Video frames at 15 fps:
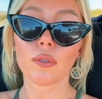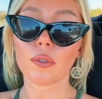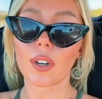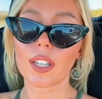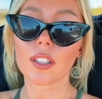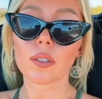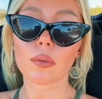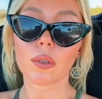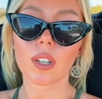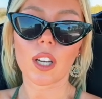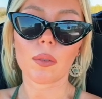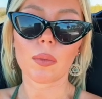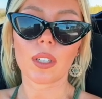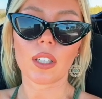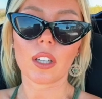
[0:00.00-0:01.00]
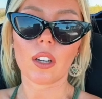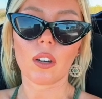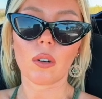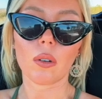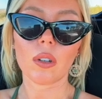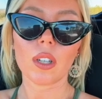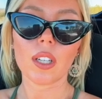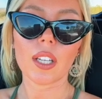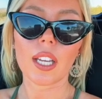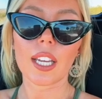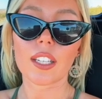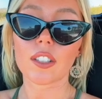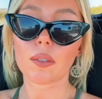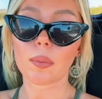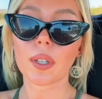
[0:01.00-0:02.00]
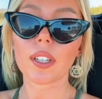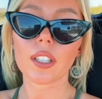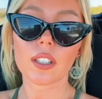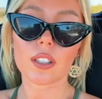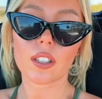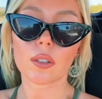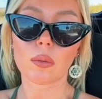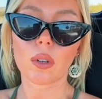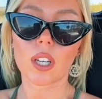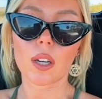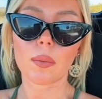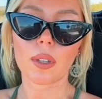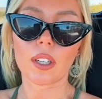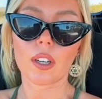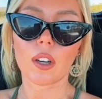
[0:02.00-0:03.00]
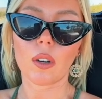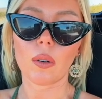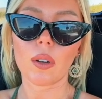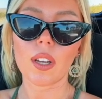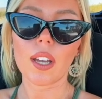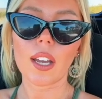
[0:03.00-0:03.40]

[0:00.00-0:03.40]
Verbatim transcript: friends will come and go, experiences will come and go.